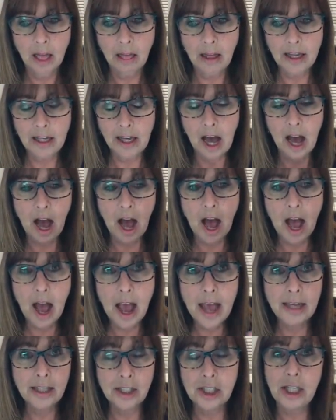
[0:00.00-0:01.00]
Like
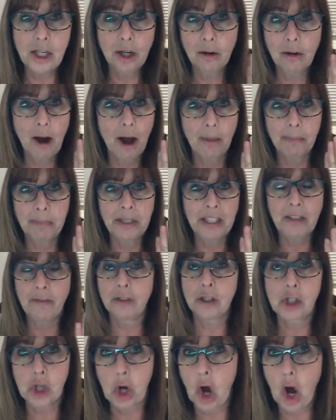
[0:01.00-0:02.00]
I tear up
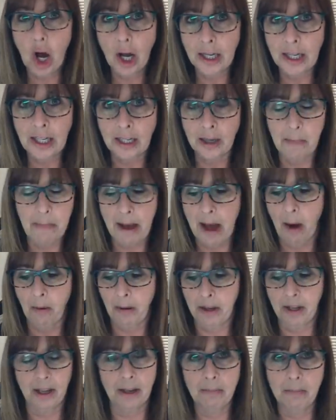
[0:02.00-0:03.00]
even talking
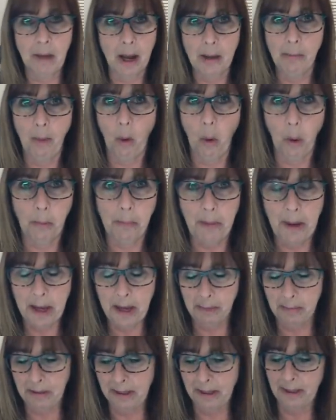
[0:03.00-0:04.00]
about it, my poor
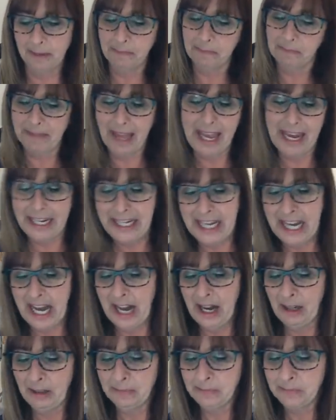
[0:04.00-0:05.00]
baby.
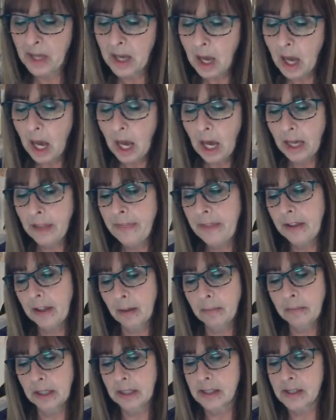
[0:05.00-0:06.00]
Anyhow, I think
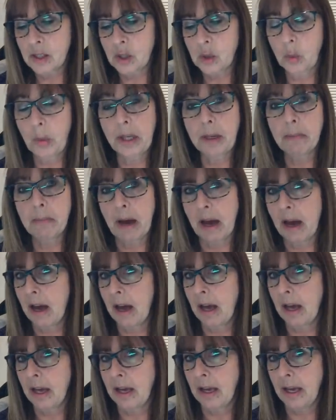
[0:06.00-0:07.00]
I'm going to swing
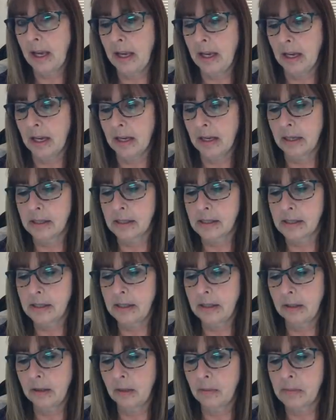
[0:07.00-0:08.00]
by and
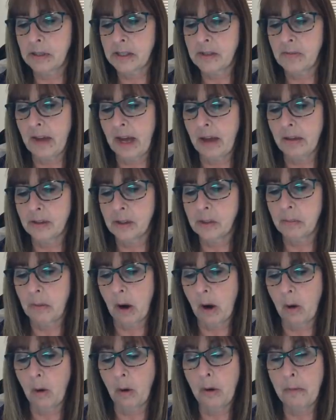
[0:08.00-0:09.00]
see little Miss Val
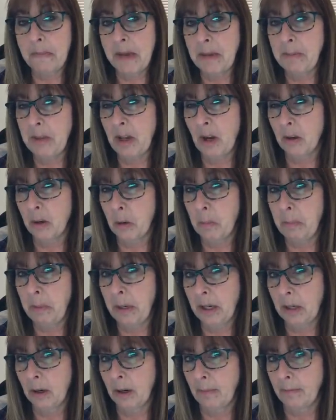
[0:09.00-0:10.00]
tomorrow, or maybe I'll go
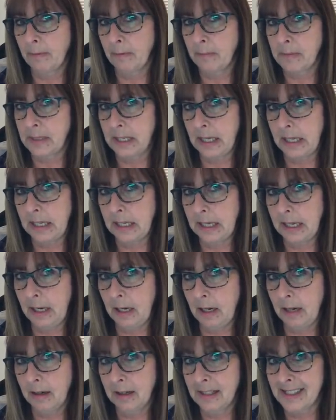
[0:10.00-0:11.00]
pick her up from
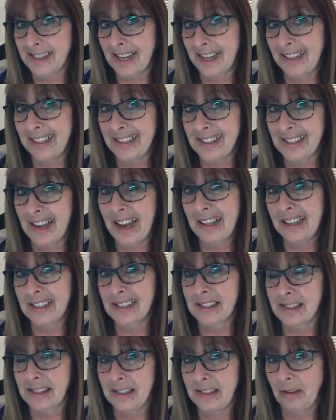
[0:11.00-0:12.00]
daycare because I get I
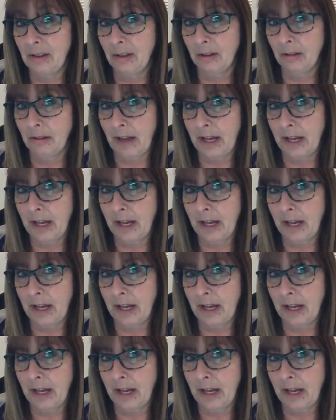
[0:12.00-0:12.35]
can steal